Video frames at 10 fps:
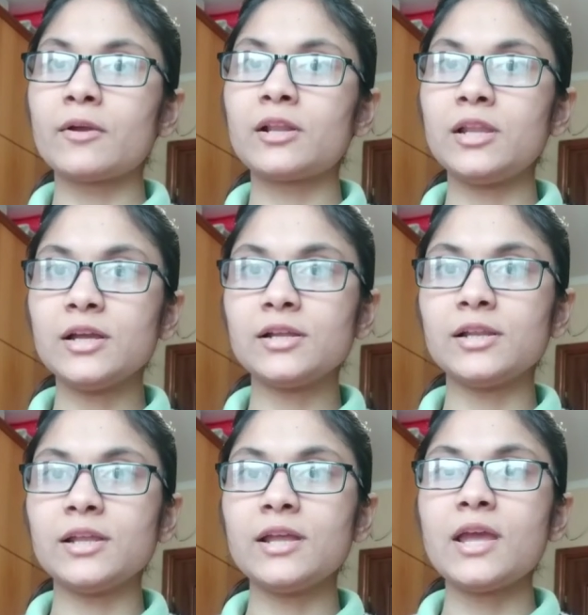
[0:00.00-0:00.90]

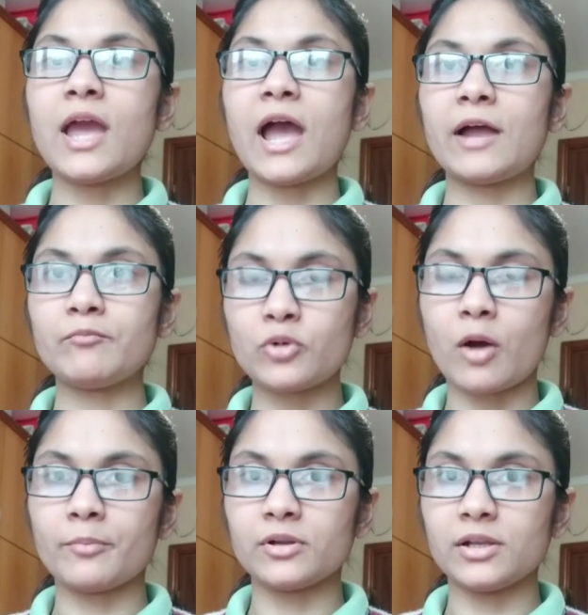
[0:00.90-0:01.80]
clearly and
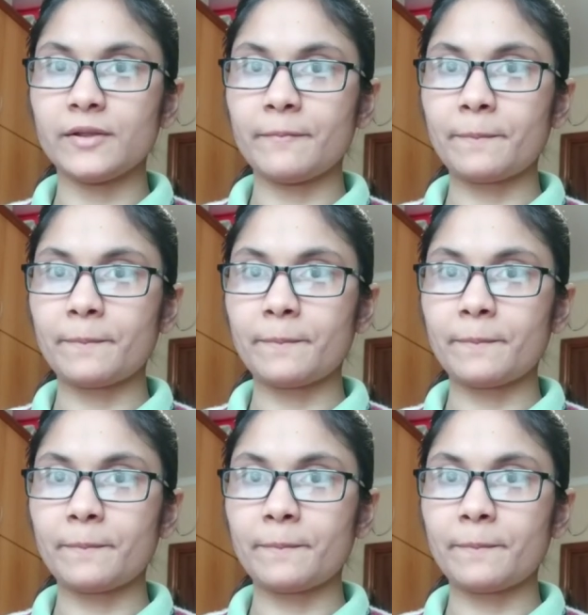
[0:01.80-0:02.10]
properly